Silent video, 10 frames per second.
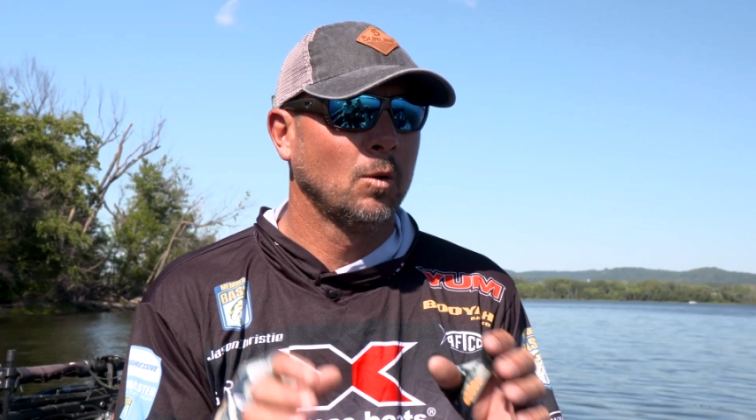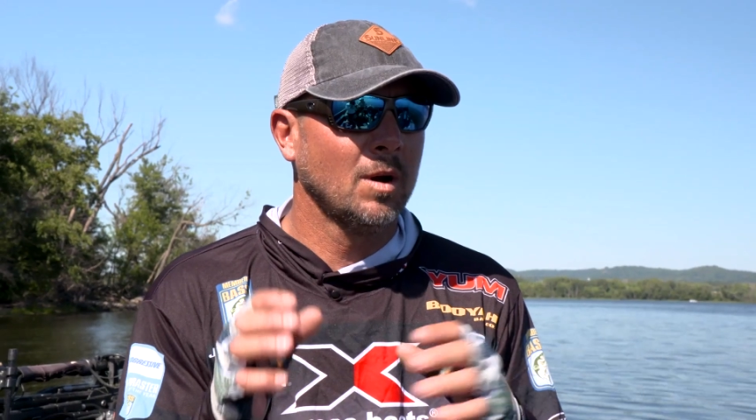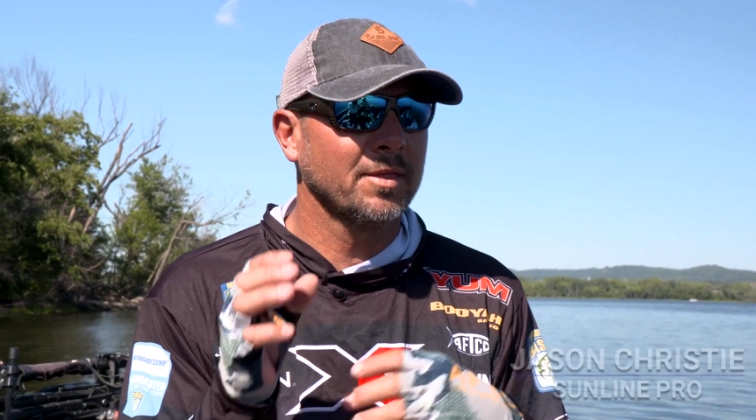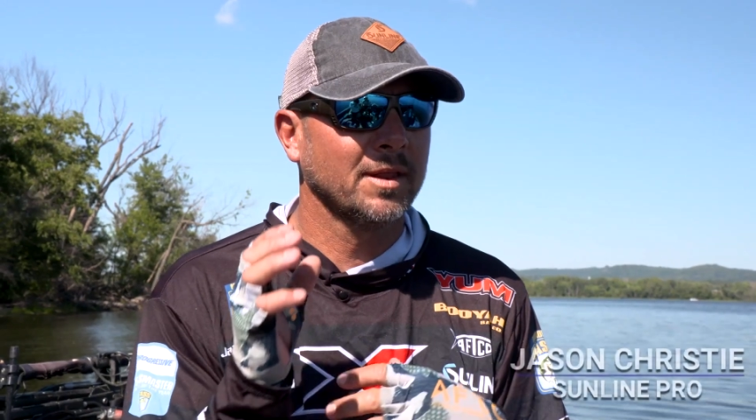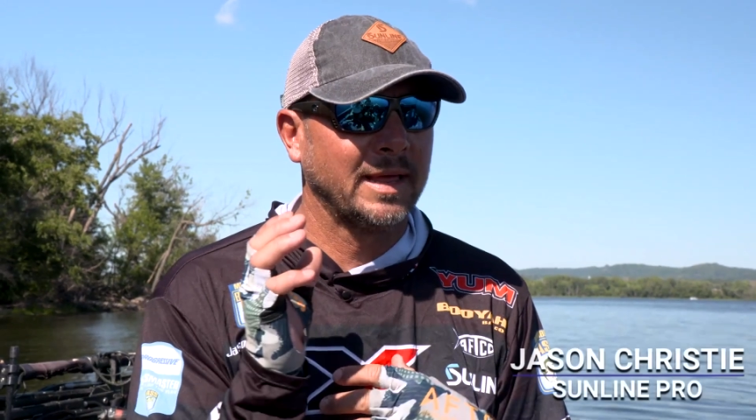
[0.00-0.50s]
know,
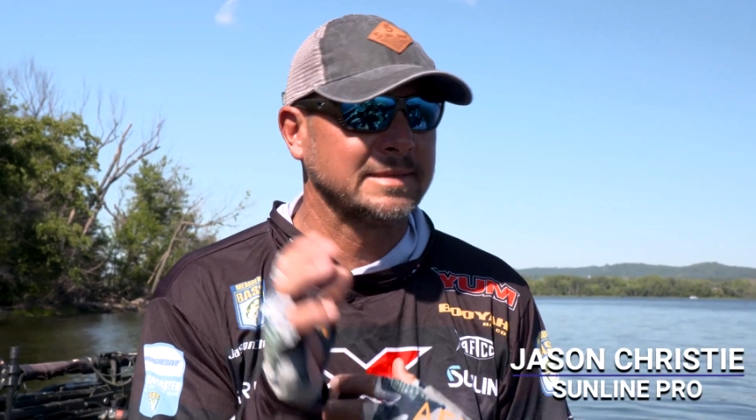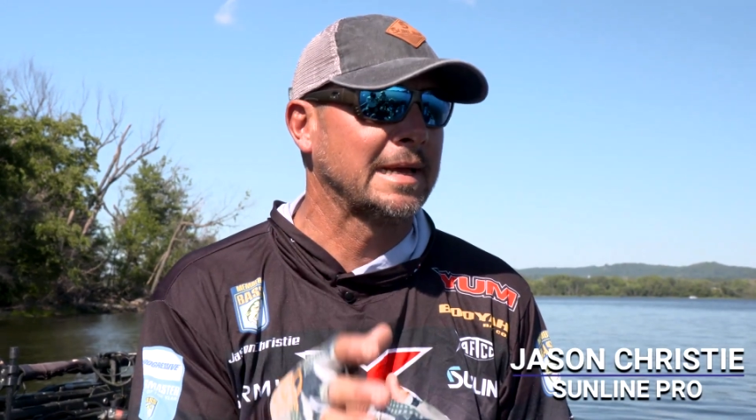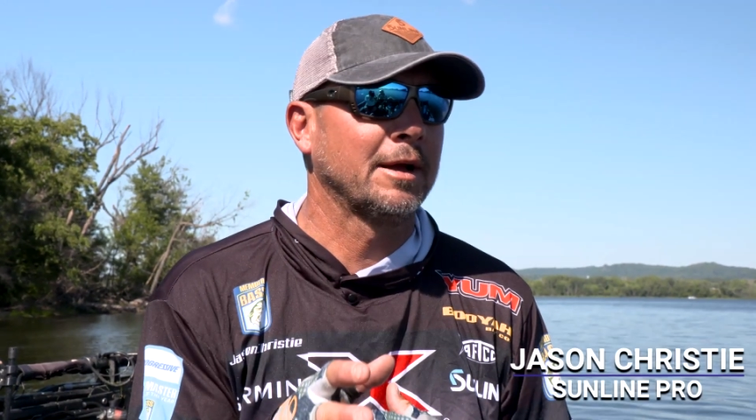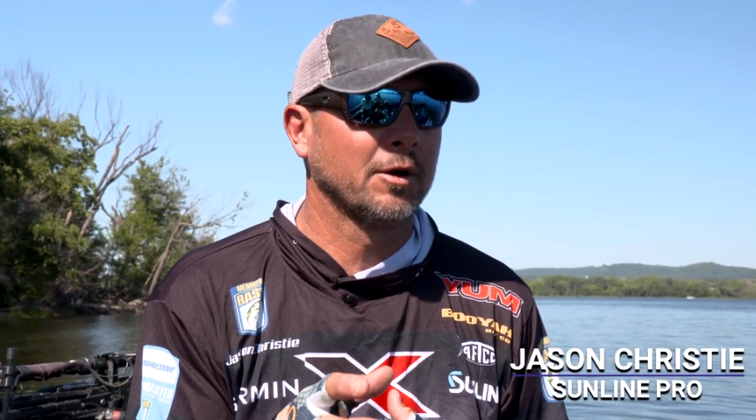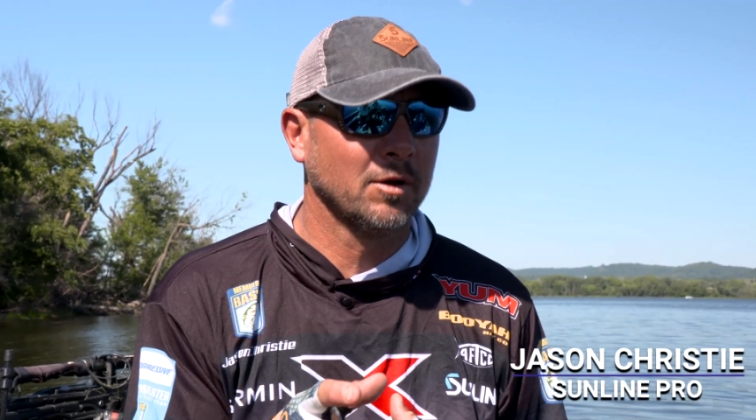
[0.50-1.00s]
one of the lakes
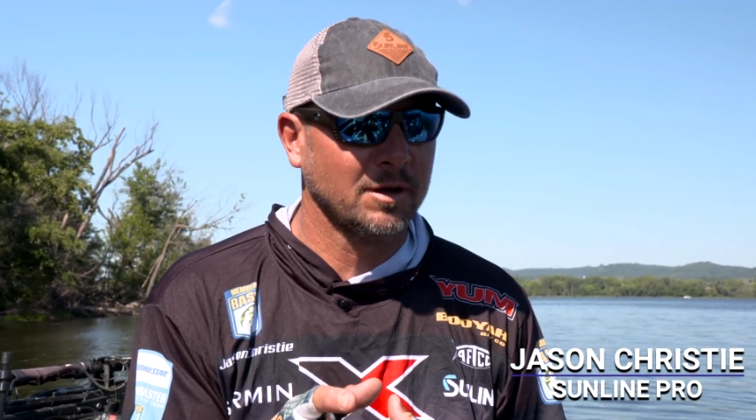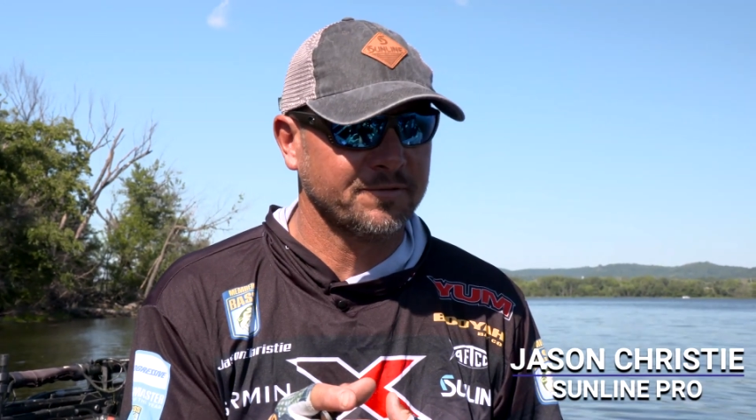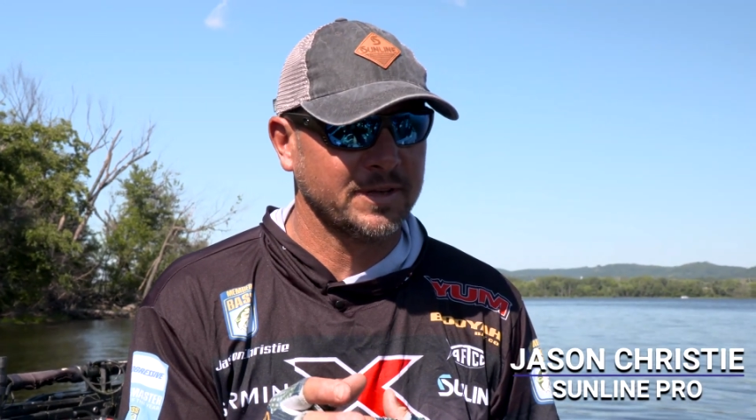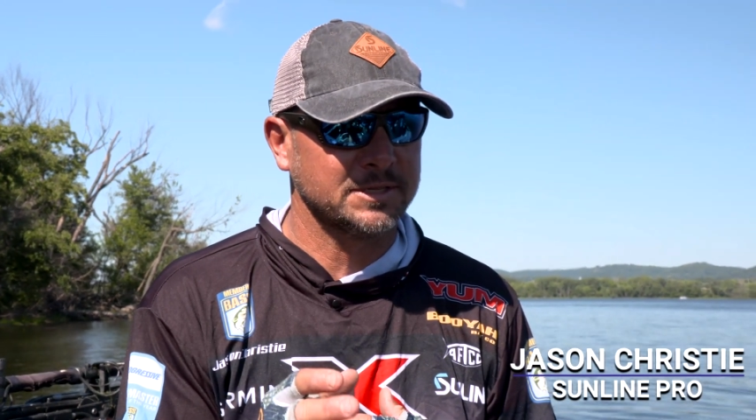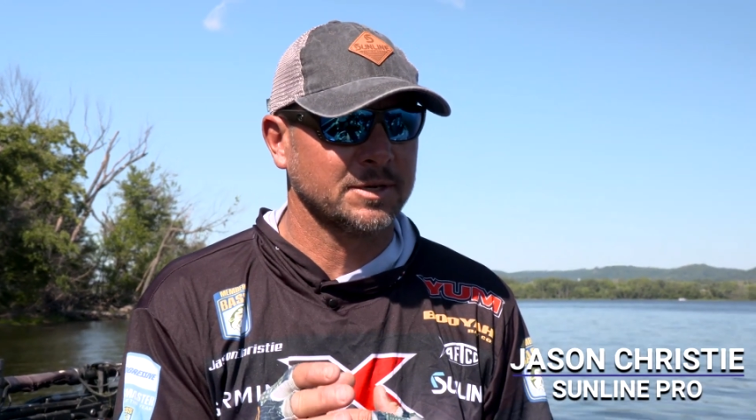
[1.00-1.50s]
I grew
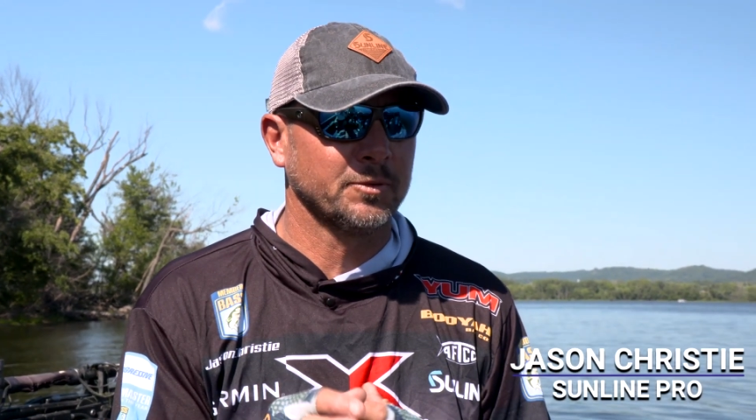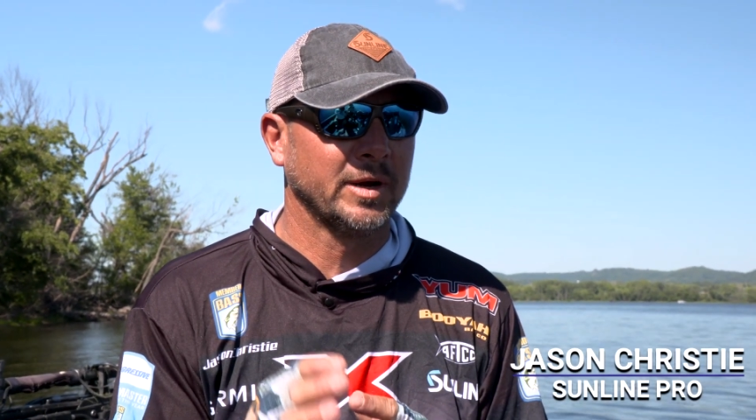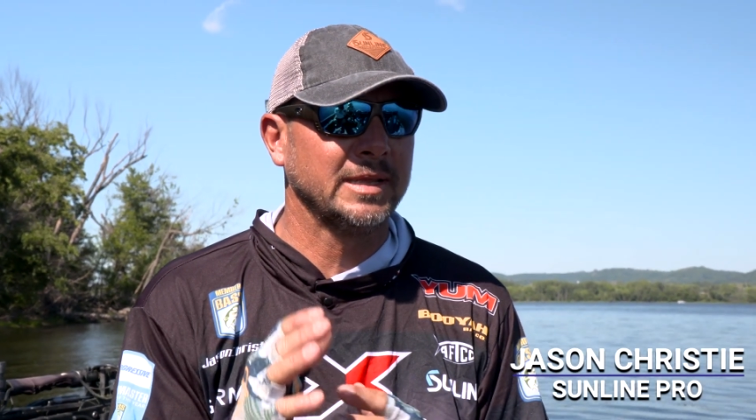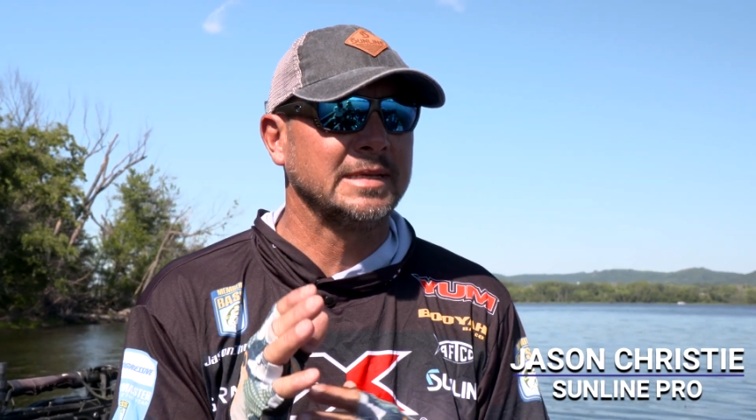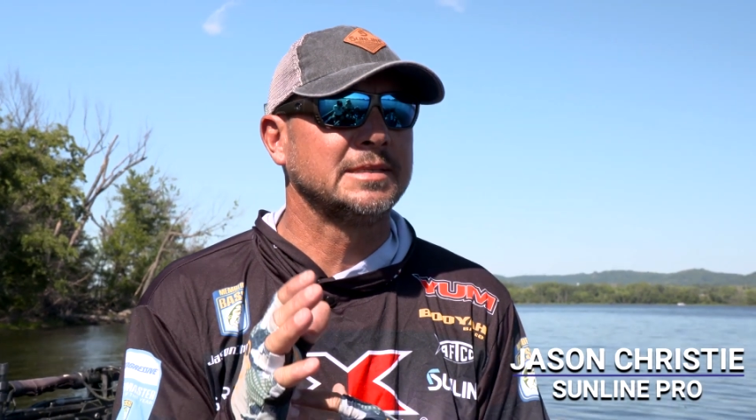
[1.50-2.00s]
up fishing really